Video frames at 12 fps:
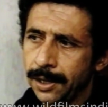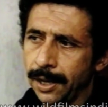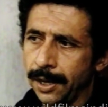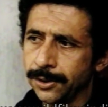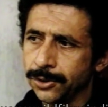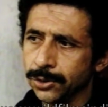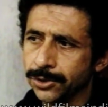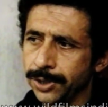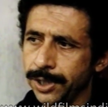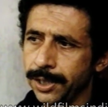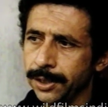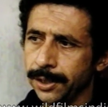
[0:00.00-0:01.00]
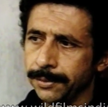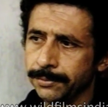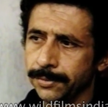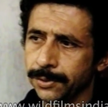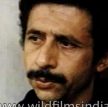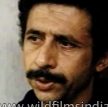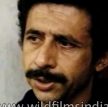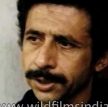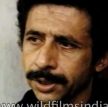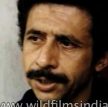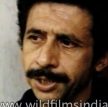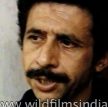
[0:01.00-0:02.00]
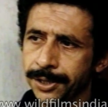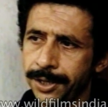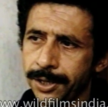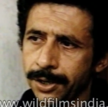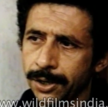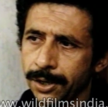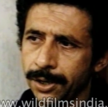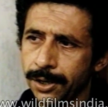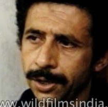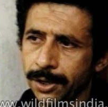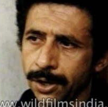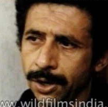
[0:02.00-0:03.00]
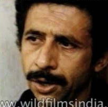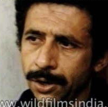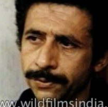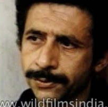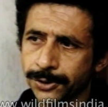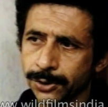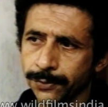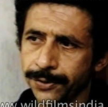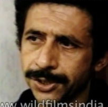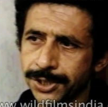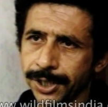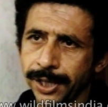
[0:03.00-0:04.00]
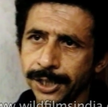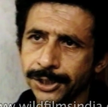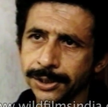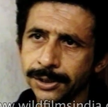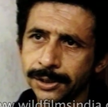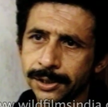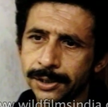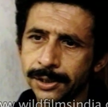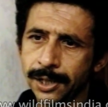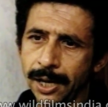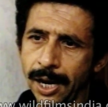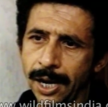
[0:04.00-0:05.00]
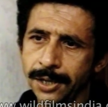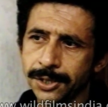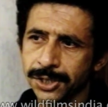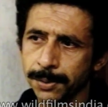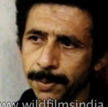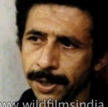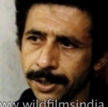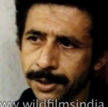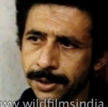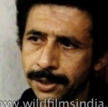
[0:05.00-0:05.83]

and to train them with a degree of sophistication and discipline